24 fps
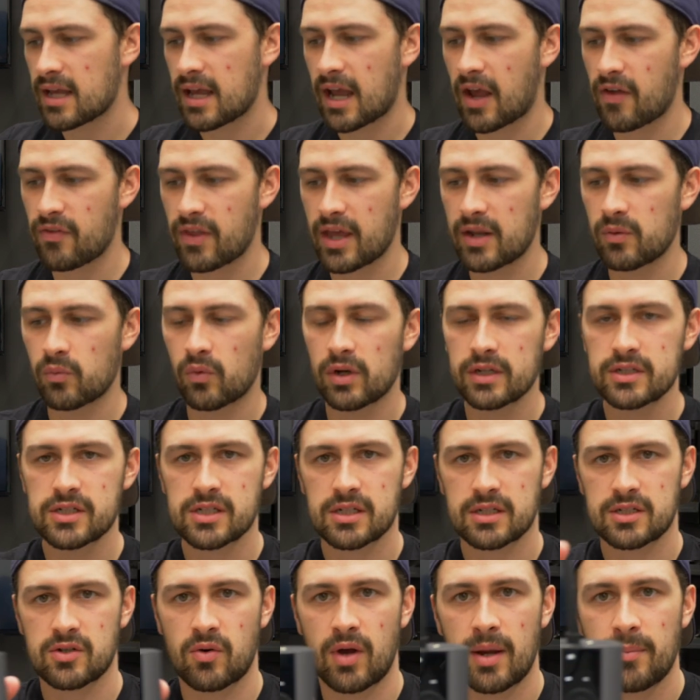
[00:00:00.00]
and then once,
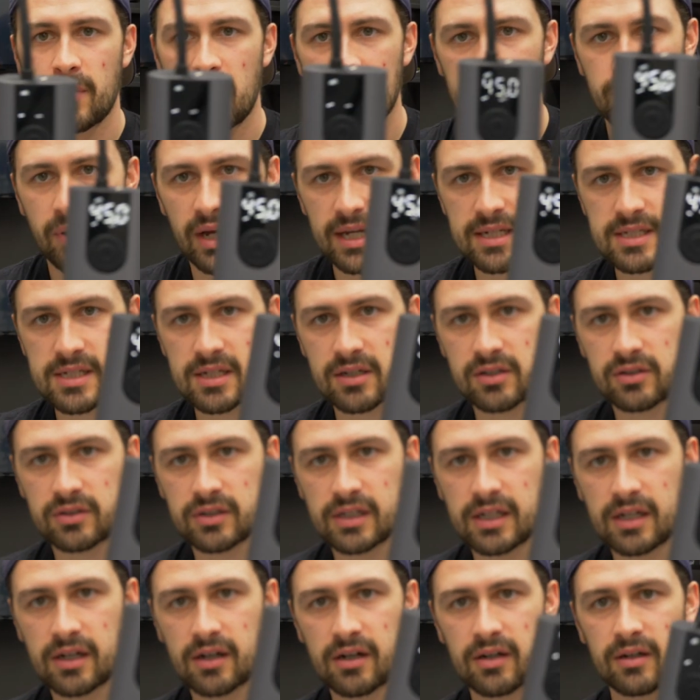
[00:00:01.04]
so I'm on bicycle
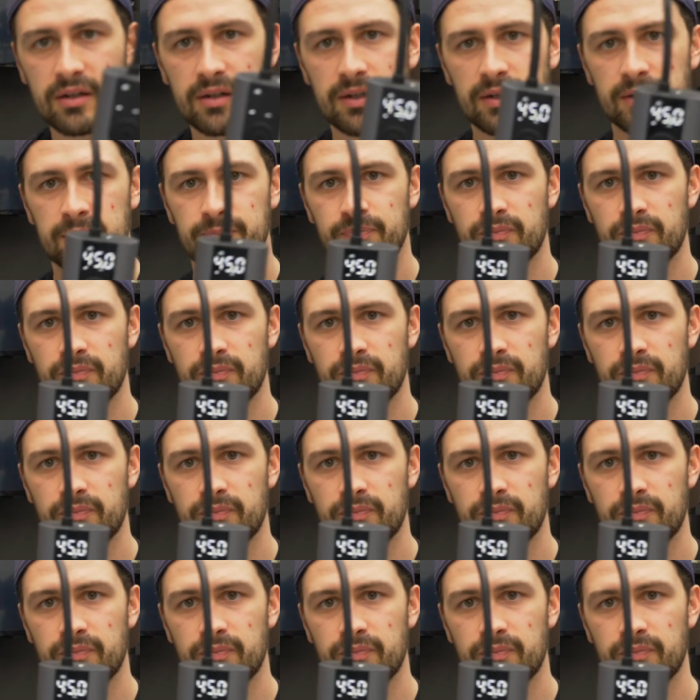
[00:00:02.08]
here,